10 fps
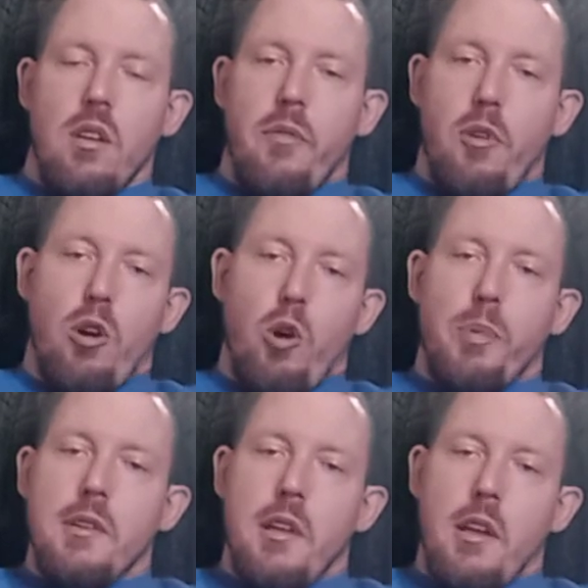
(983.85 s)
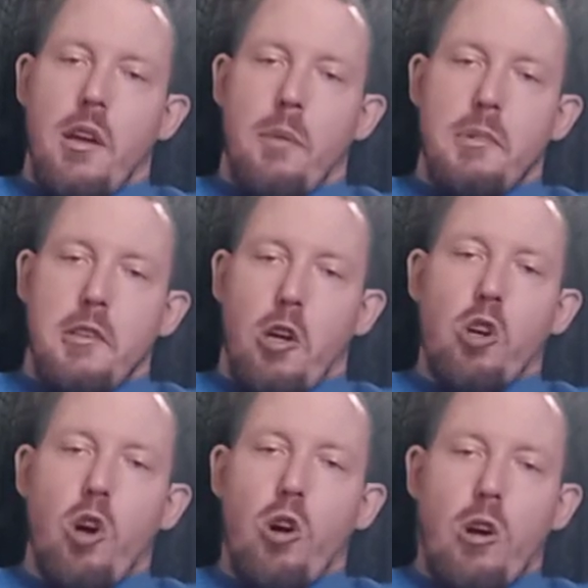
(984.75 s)
If you're opening it up in their
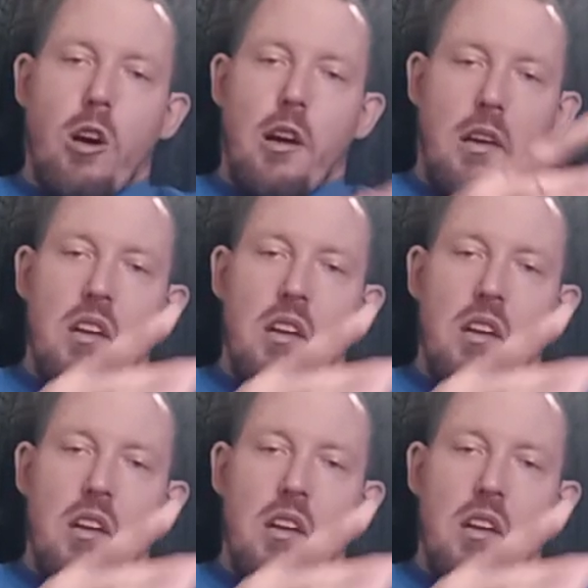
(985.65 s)
car,